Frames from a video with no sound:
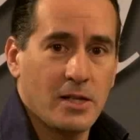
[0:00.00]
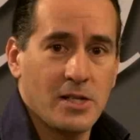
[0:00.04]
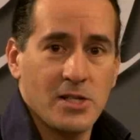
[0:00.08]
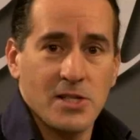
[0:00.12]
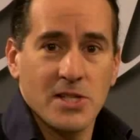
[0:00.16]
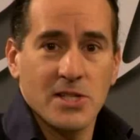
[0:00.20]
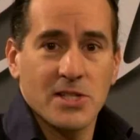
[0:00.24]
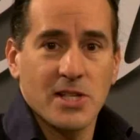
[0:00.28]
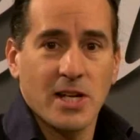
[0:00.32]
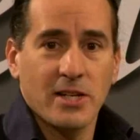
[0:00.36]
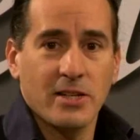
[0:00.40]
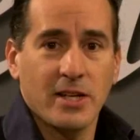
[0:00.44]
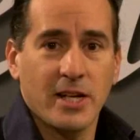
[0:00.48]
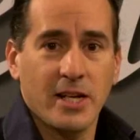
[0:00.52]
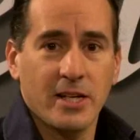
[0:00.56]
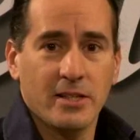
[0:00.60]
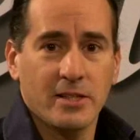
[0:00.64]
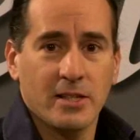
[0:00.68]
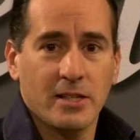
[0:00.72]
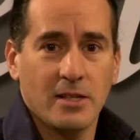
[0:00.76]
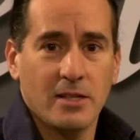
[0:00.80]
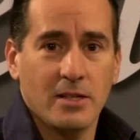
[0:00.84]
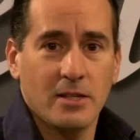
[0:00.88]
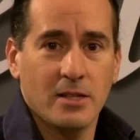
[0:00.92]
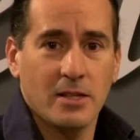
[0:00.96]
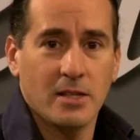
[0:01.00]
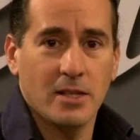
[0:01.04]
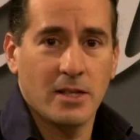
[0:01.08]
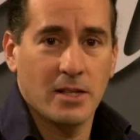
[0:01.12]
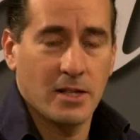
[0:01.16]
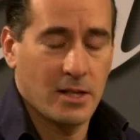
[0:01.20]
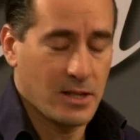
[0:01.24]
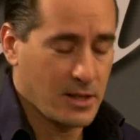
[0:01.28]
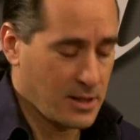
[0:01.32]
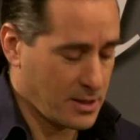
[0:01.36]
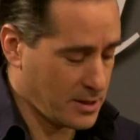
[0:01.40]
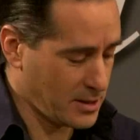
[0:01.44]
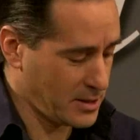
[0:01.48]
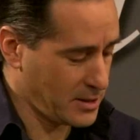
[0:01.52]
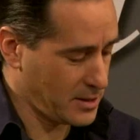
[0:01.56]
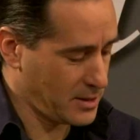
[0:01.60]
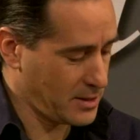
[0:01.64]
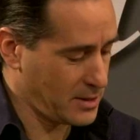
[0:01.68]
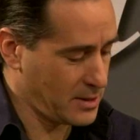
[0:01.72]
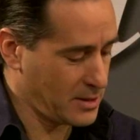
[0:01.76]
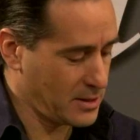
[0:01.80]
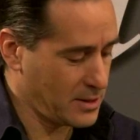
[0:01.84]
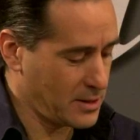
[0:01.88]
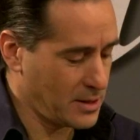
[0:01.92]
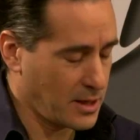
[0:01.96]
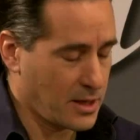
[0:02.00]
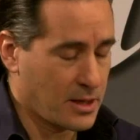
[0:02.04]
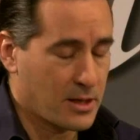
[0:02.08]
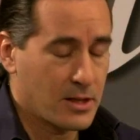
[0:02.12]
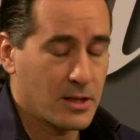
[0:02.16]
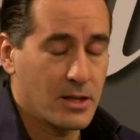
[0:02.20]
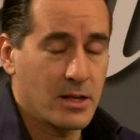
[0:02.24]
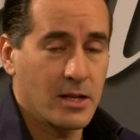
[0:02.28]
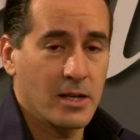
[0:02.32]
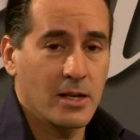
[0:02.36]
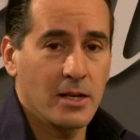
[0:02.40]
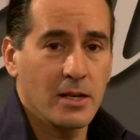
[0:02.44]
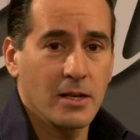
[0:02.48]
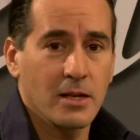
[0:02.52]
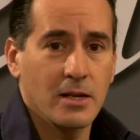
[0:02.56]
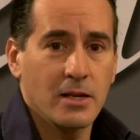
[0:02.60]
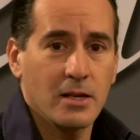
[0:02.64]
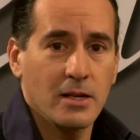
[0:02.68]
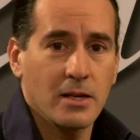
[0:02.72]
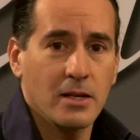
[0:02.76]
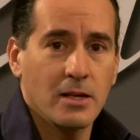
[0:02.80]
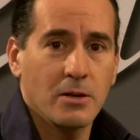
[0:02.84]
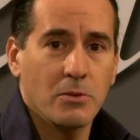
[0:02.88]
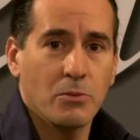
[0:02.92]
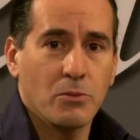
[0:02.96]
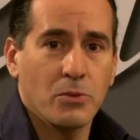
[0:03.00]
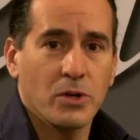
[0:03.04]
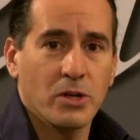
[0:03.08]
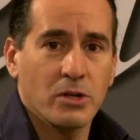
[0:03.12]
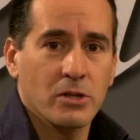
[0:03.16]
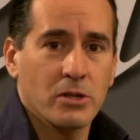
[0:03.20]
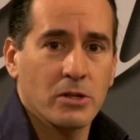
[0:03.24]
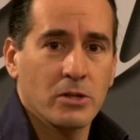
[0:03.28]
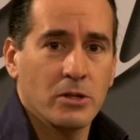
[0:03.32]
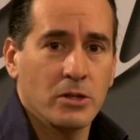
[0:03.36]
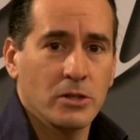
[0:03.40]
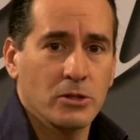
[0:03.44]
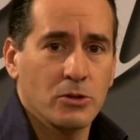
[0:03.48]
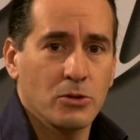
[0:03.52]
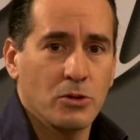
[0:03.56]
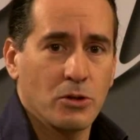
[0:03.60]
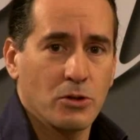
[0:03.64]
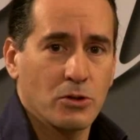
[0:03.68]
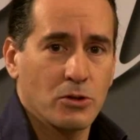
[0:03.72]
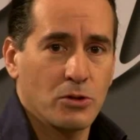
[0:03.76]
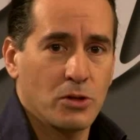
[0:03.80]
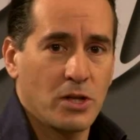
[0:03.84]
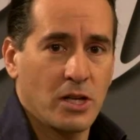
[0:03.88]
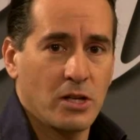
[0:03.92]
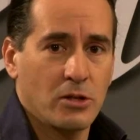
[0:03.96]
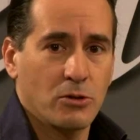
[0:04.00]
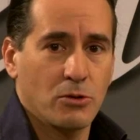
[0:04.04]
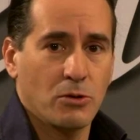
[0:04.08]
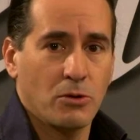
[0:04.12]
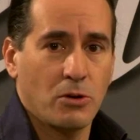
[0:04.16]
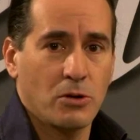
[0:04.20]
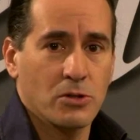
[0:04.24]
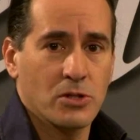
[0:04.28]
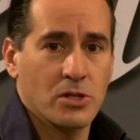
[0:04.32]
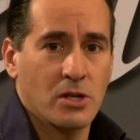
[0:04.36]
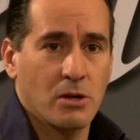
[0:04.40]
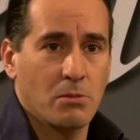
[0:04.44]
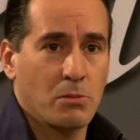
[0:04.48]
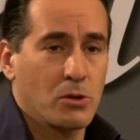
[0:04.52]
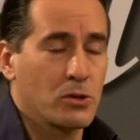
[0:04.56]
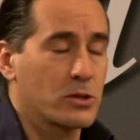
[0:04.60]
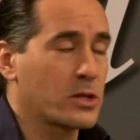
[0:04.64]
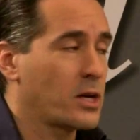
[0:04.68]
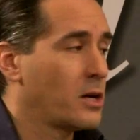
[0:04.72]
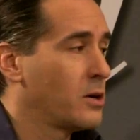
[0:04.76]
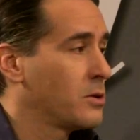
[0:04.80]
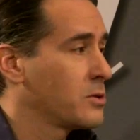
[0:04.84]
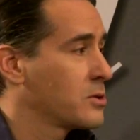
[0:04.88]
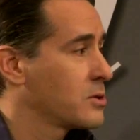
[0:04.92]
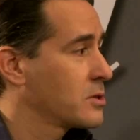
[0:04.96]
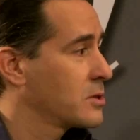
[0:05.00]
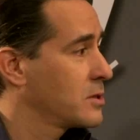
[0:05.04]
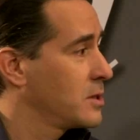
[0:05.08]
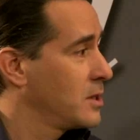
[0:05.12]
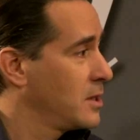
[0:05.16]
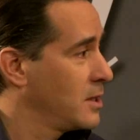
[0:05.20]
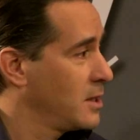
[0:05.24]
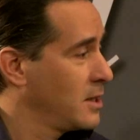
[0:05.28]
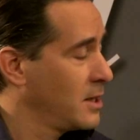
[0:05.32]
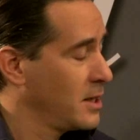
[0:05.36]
This is Nisandeh Neta, and we're going to talk today to Oscar Bulthuis.